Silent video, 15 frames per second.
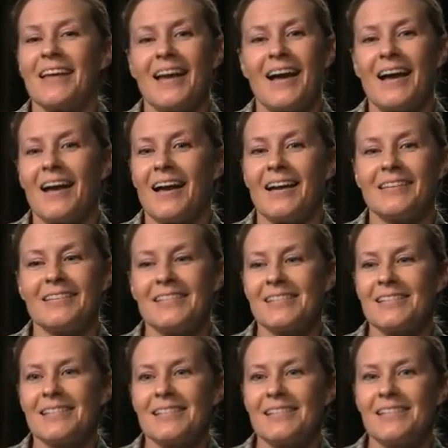
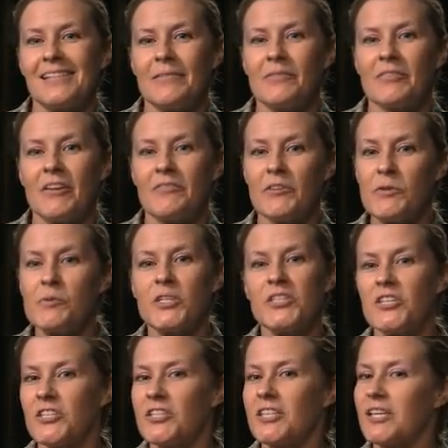if you
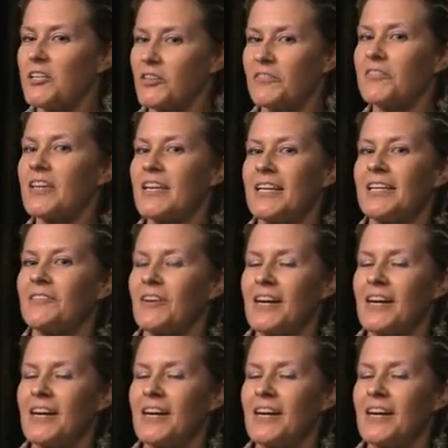would just intervene